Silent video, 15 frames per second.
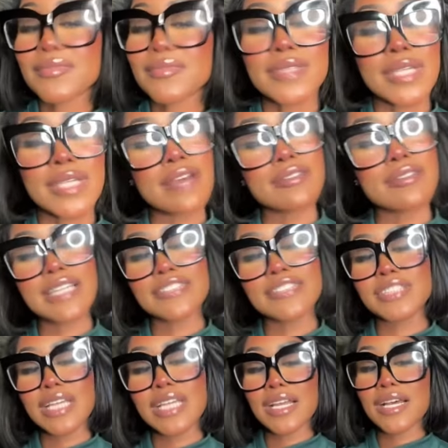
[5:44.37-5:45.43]
All right,
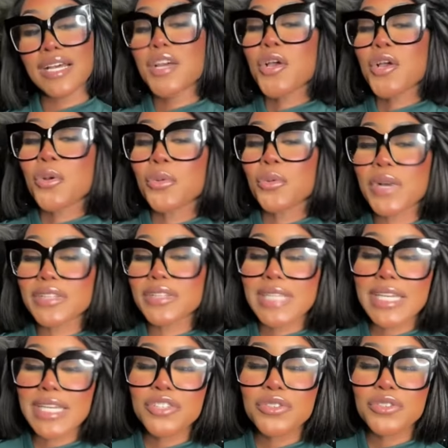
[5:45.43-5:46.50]
Jella. Well,
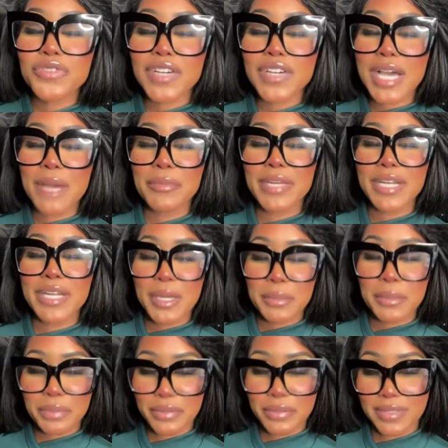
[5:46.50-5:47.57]
thank you for coming
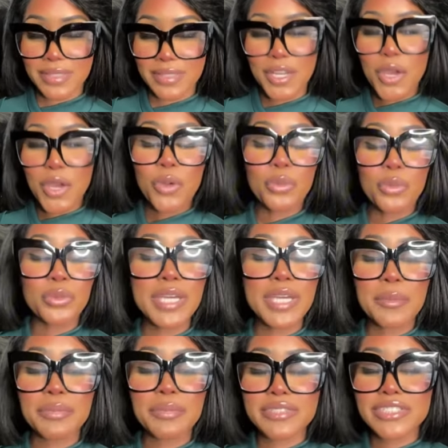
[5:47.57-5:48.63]
up. We
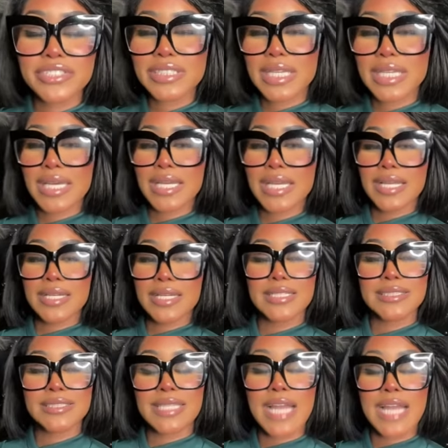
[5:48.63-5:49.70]
appreciate it.
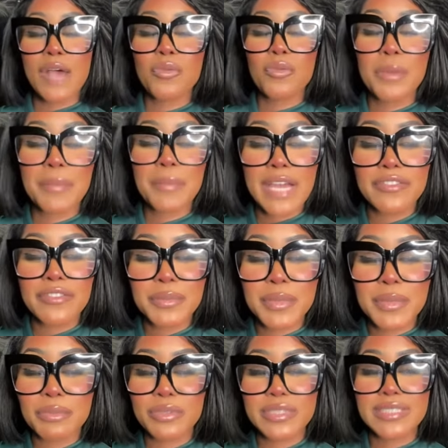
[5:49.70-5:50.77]
Listen, I want married
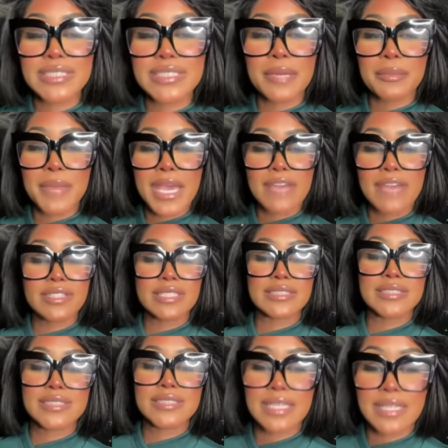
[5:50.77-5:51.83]
people to stay married and
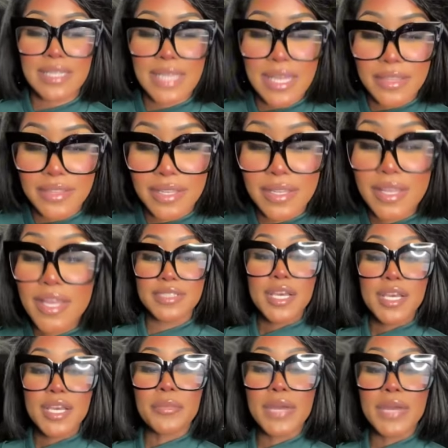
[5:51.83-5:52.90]
stay together,
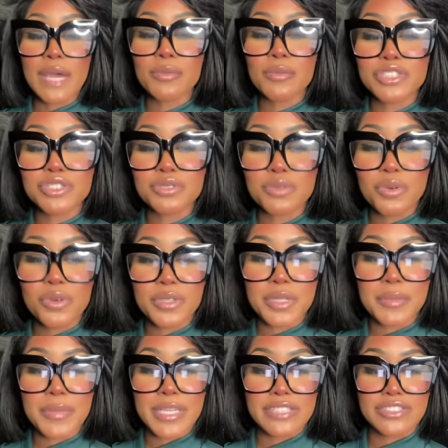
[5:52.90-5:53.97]
but I wish you all the
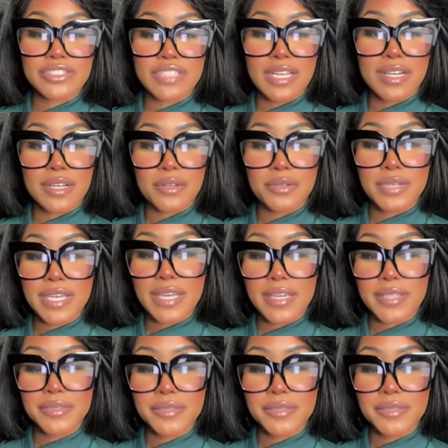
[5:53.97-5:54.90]
best, Jella, okay?